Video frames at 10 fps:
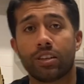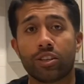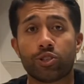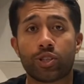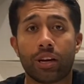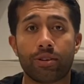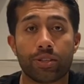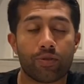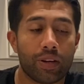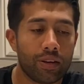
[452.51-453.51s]
It's just how it
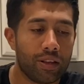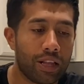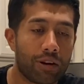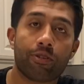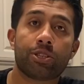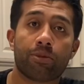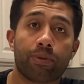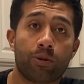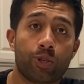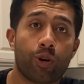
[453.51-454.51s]
is, right? A lot of race
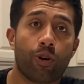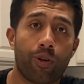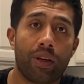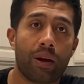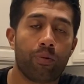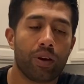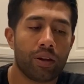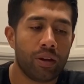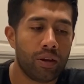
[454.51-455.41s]
components are that way.